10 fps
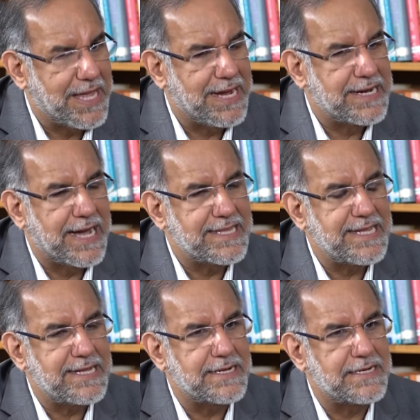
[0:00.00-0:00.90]
and I
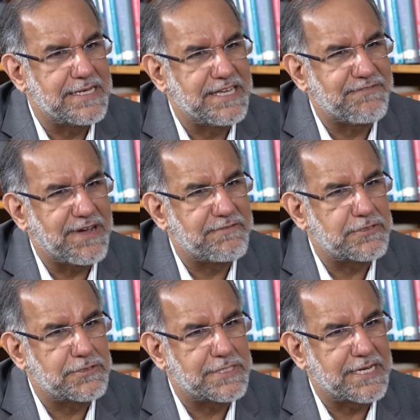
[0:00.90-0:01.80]
think if I were
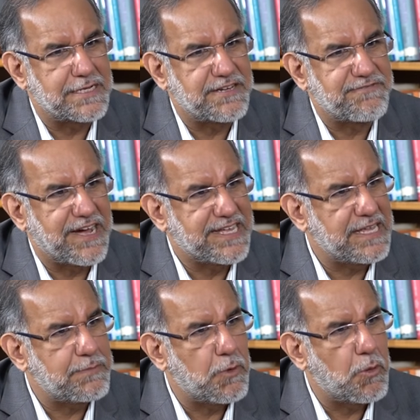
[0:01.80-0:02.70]
to set a
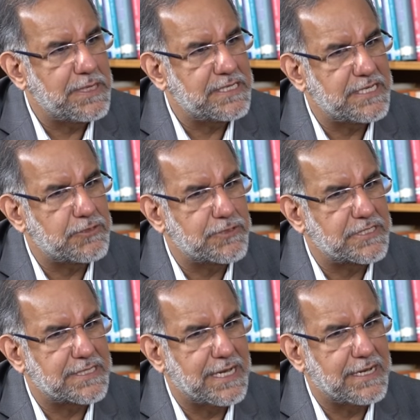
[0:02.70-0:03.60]
defining moment, it
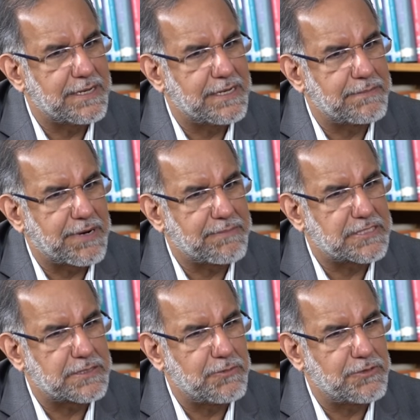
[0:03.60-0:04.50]
was Prime
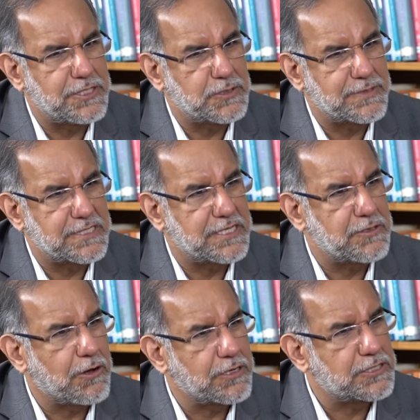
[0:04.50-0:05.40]
Minister Modi's visit in
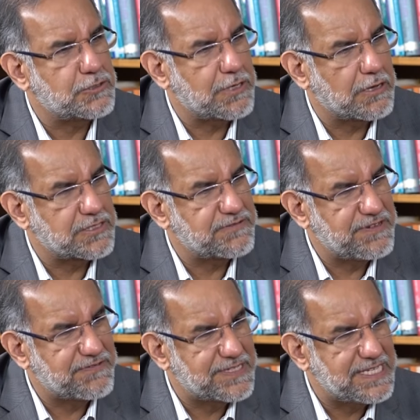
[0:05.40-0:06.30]
August
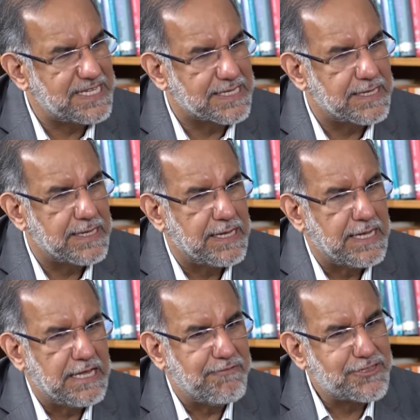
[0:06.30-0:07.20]
2015,
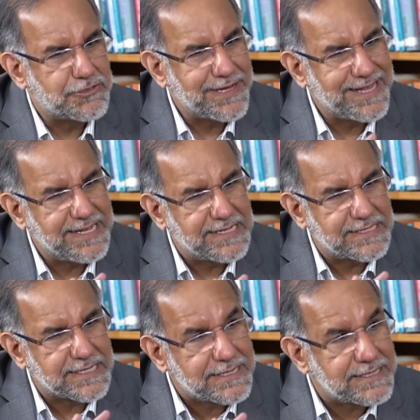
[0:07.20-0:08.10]
which really
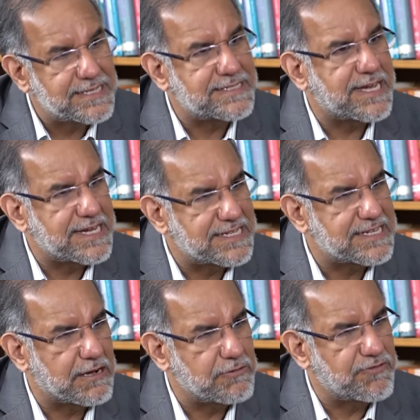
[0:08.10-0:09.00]
turned the tide
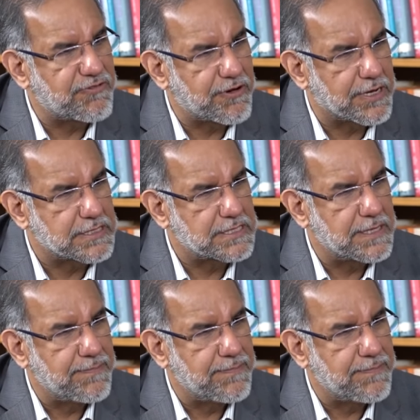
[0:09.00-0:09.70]
around for us.